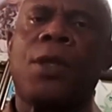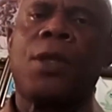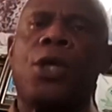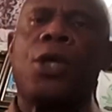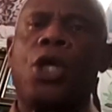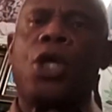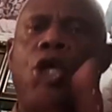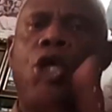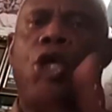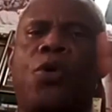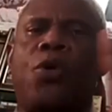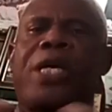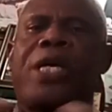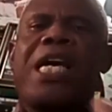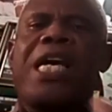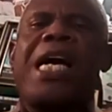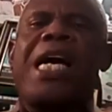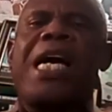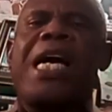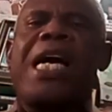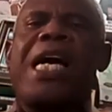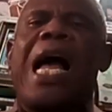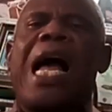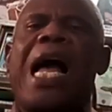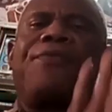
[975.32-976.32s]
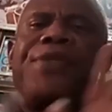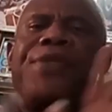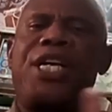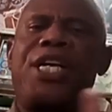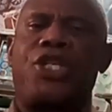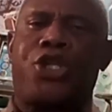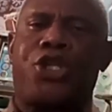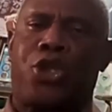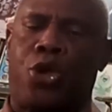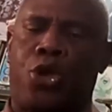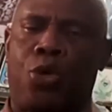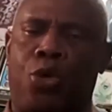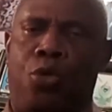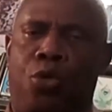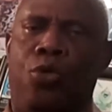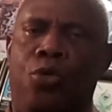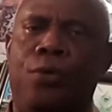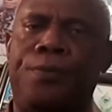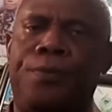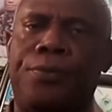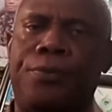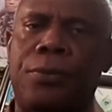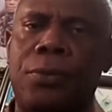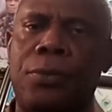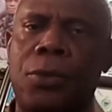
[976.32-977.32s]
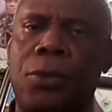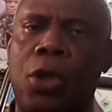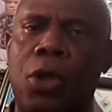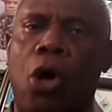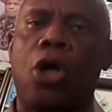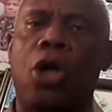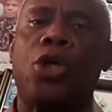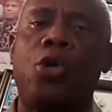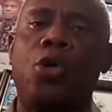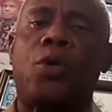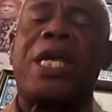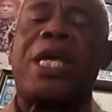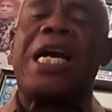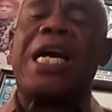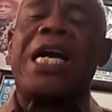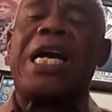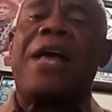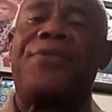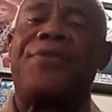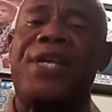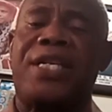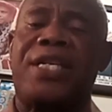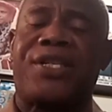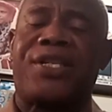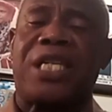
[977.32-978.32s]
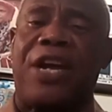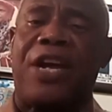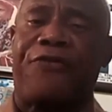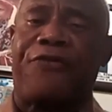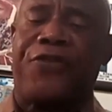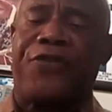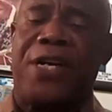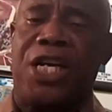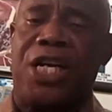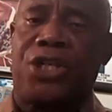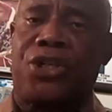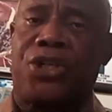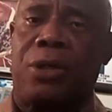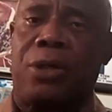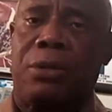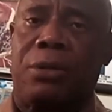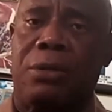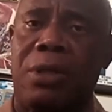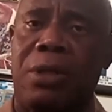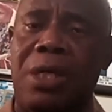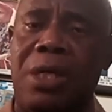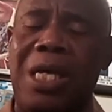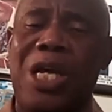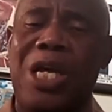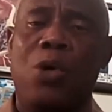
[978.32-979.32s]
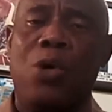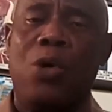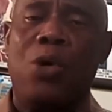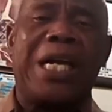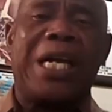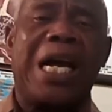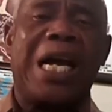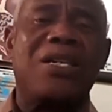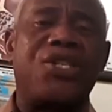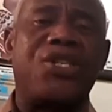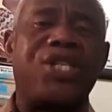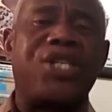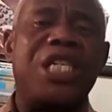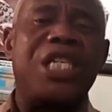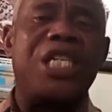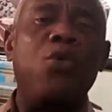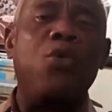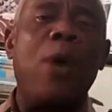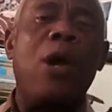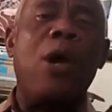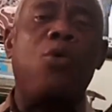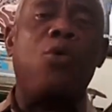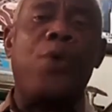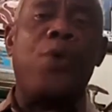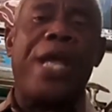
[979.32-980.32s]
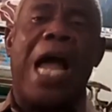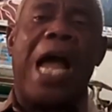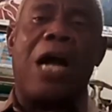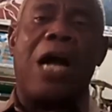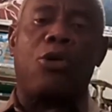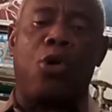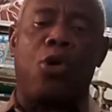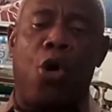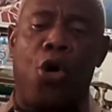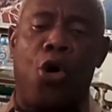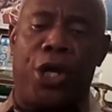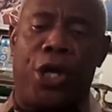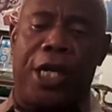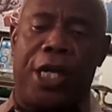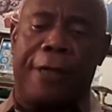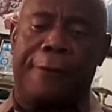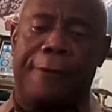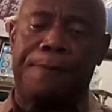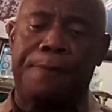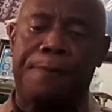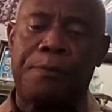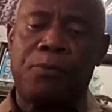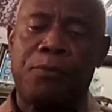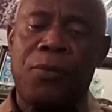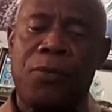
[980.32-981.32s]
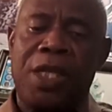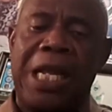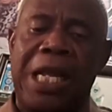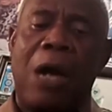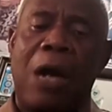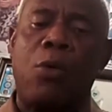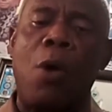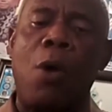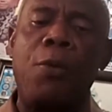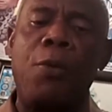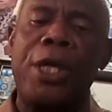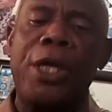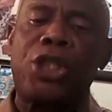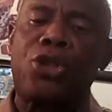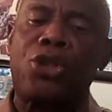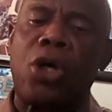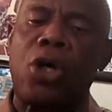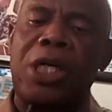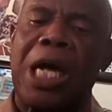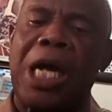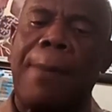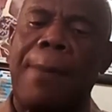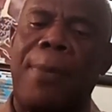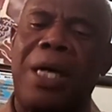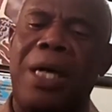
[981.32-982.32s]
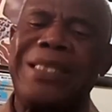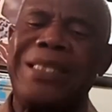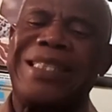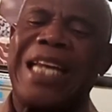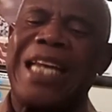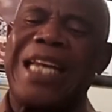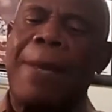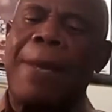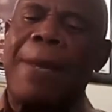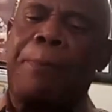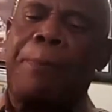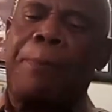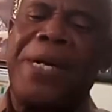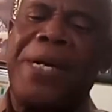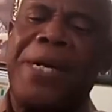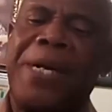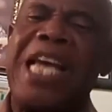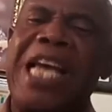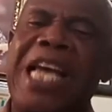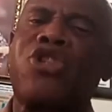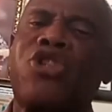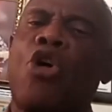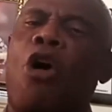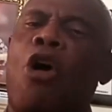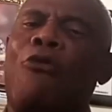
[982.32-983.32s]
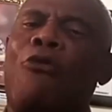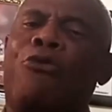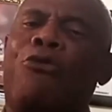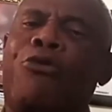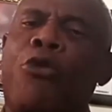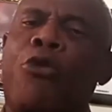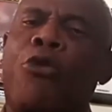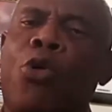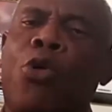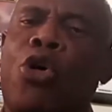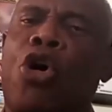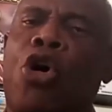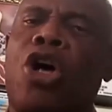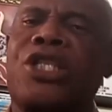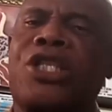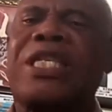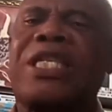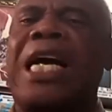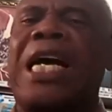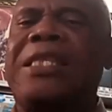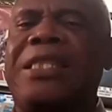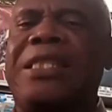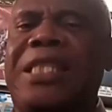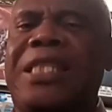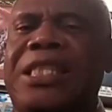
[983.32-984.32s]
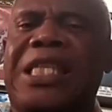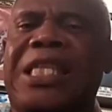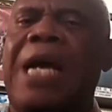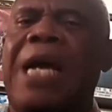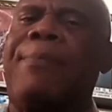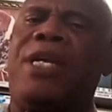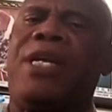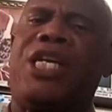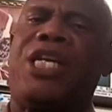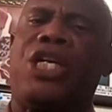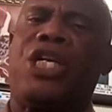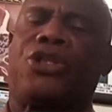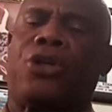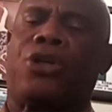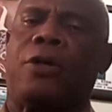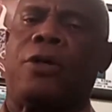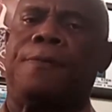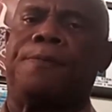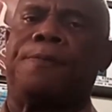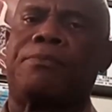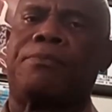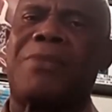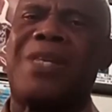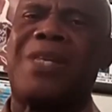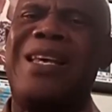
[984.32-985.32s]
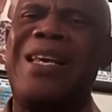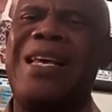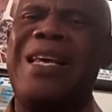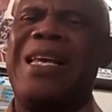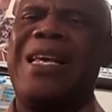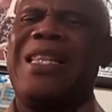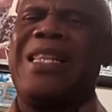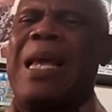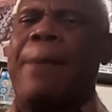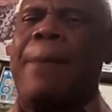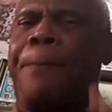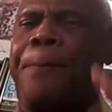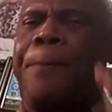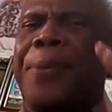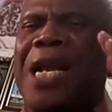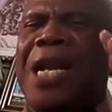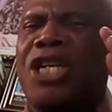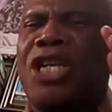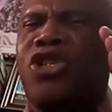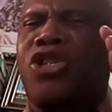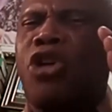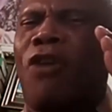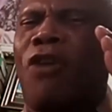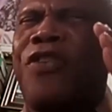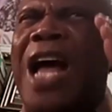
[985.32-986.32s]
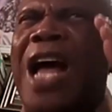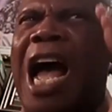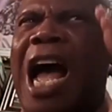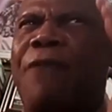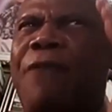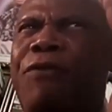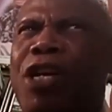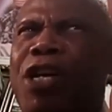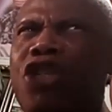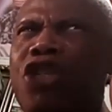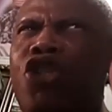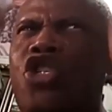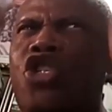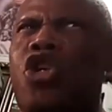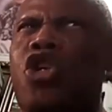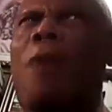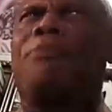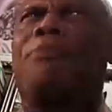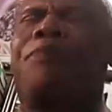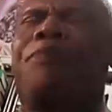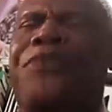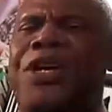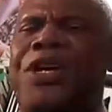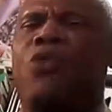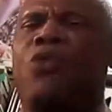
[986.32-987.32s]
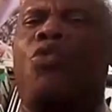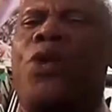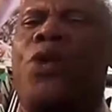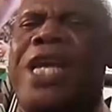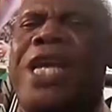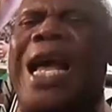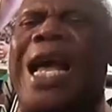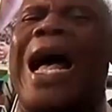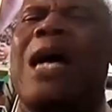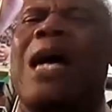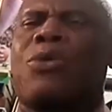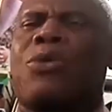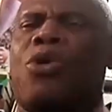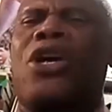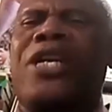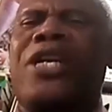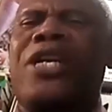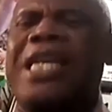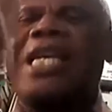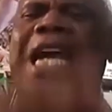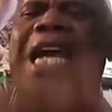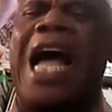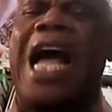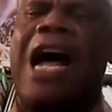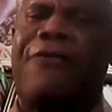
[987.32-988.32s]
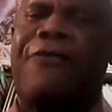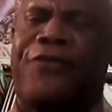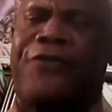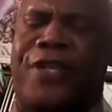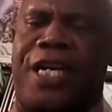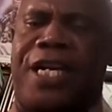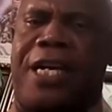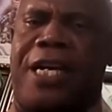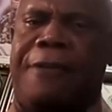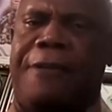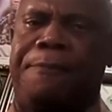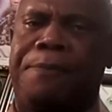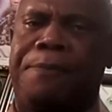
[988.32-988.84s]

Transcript: Looking at these two, or looking at this definition, we can see where we are going. That when we talk about the place of focus and determination, the place of having something we are running after,